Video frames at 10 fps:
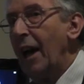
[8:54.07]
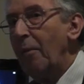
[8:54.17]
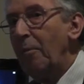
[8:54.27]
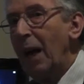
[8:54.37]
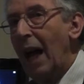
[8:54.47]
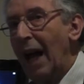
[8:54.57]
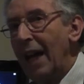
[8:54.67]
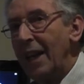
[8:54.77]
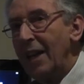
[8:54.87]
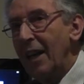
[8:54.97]
um,
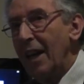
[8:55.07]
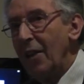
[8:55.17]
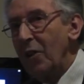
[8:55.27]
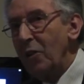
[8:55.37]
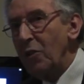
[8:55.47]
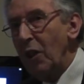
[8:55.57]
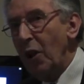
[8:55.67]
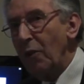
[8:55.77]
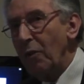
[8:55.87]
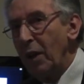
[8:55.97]
and uh, there's a
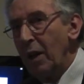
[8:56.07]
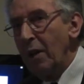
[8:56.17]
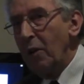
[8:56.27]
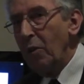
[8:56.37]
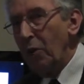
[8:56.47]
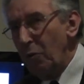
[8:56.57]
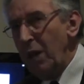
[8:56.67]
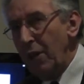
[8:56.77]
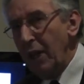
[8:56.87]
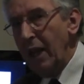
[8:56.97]
lot of
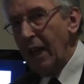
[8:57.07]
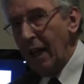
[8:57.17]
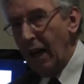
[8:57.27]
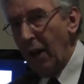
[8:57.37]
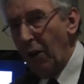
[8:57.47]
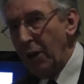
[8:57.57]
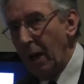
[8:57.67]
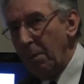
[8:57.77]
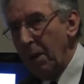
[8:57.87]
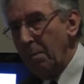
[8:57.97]
rethinking going on in
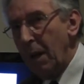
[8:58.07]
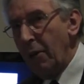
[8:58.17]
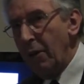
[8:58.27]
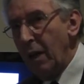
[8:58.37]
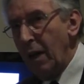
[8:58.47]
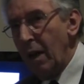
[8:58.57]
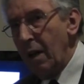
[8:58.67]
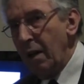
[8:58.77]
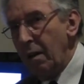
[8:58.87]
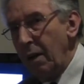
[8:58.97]
Dublin about,
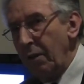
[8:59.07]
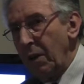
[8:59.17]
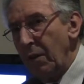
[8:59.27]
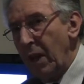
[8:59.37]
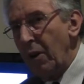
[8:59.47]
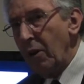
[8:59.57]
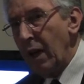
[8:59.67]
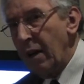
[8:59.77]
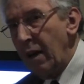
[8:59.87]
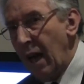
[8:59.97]
even if they're not
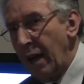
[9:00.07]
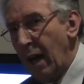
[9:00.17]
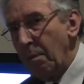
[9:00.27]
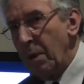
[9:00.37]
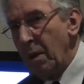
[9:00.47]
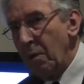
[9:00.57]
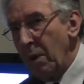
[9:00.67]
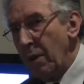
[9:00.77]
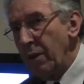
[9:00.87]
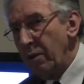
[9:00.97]
going to line up
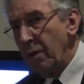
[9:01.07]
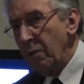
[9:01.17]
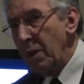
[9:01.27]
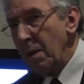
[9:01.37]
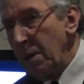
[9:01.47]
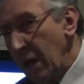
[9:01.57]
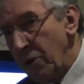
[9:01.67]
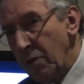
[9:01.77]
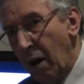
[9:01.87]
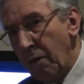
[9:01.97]
with the, with the
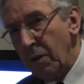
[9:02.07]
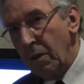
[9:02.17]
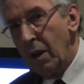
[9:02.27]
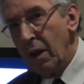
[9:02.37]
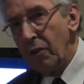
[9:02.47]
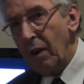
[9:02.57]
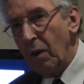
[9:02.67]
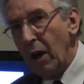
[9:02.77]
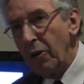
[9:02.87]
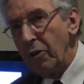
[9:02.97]
Brits after
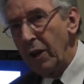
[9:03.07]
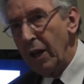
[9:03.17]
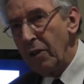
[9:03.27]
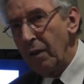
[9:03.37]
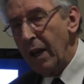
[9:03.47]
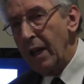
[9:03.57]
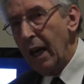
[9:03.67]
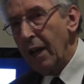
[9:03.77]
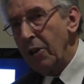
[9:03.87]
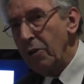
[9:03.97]
several hundred years of
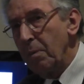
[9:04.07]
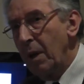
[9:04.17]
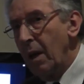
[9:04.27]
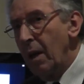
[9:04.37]
antagonism,